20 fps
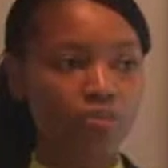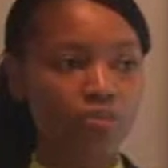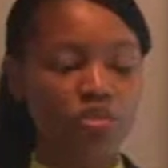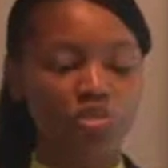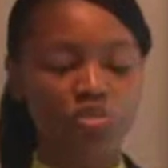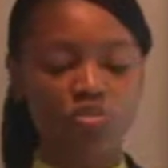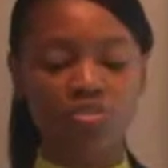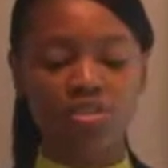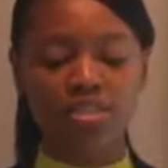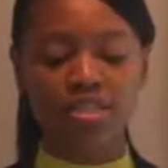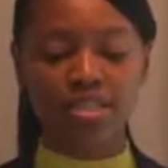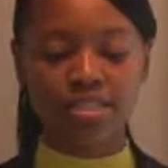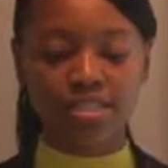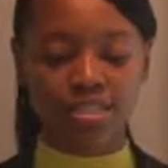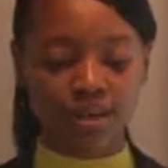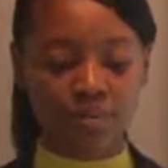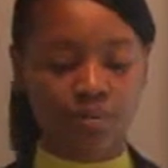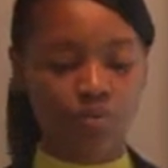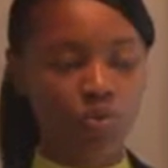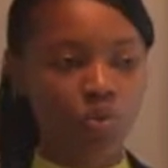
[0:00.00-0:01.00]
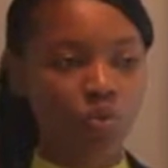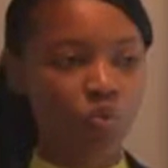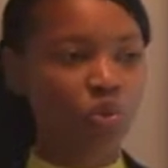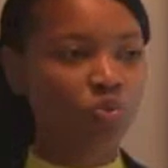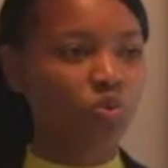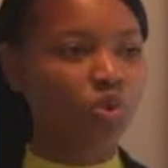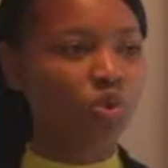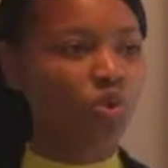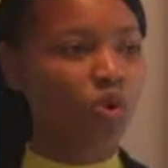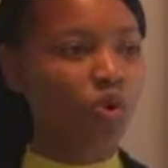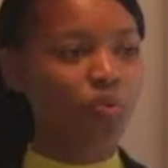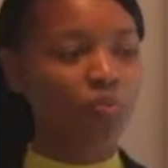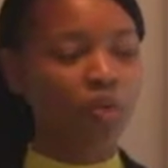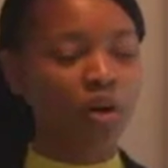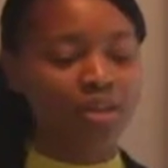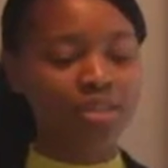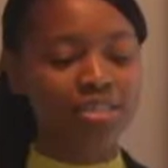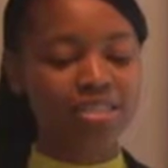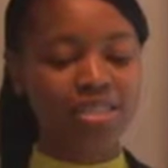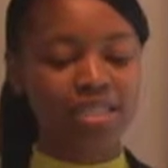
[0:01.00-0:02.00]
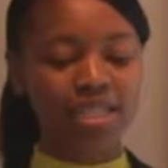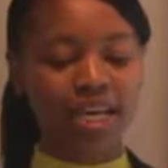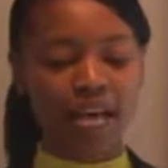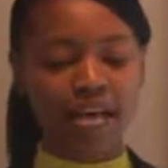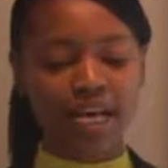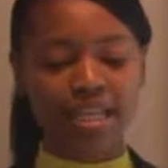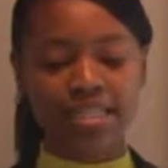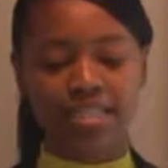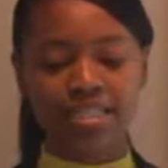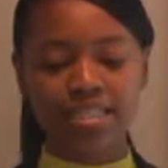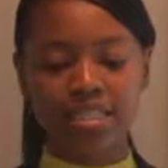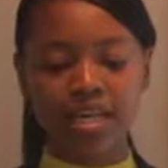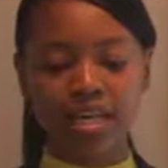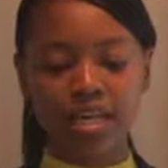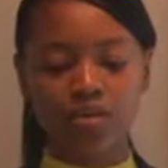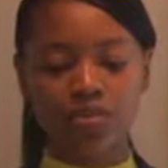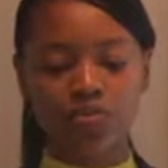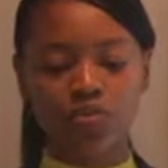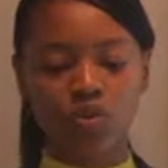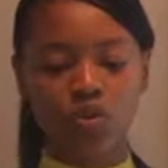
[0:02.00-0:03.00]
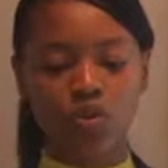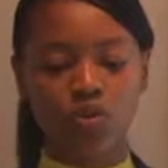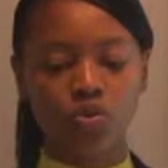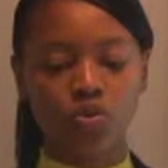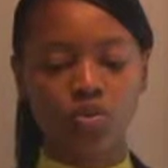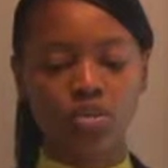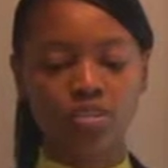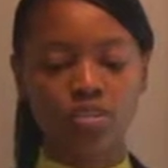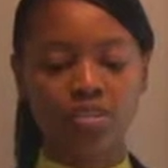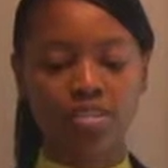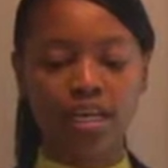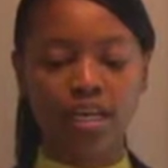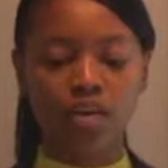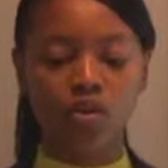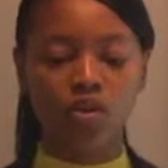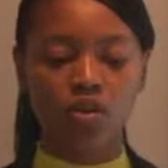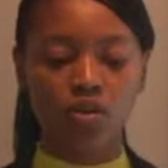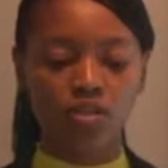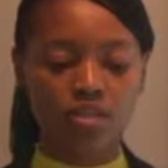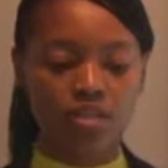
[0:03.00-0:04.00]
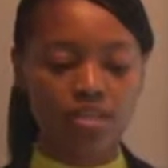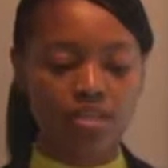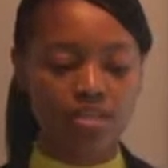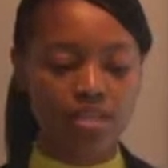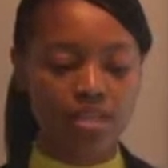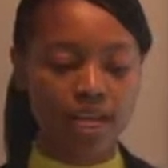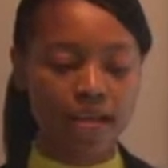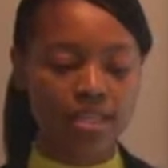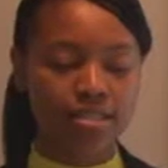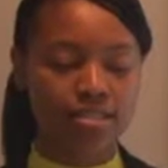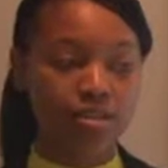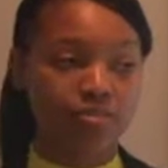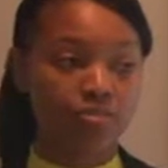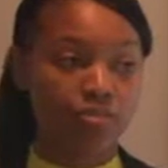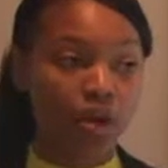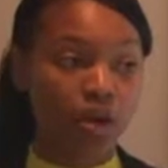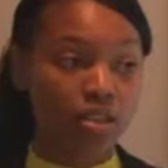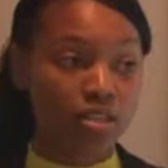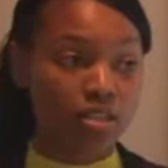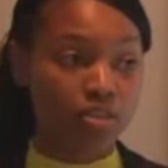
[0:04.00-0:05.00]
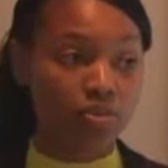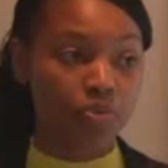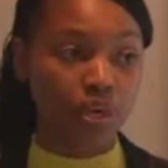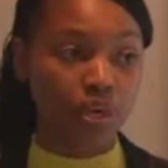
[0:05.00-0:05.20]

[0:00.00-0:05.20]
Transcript: producing some what we call policy guide for local stakeholders and some policy